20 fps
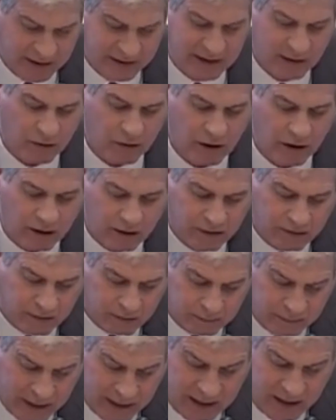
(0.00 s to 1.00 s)
There
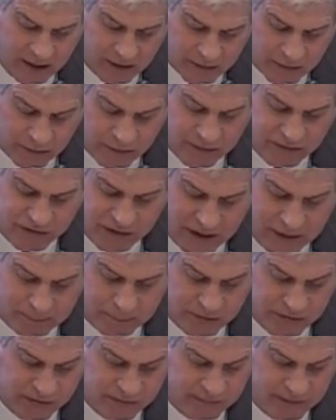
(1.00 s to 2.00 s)
are many other
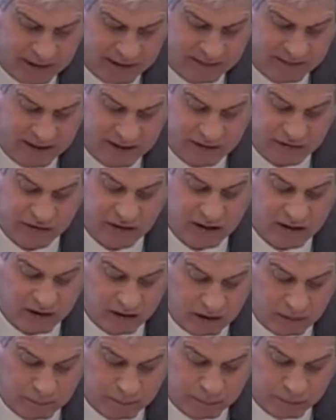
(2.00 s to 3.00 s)
examples of ideas that
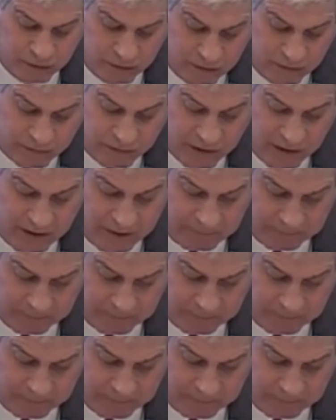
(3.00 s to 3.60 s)
could improve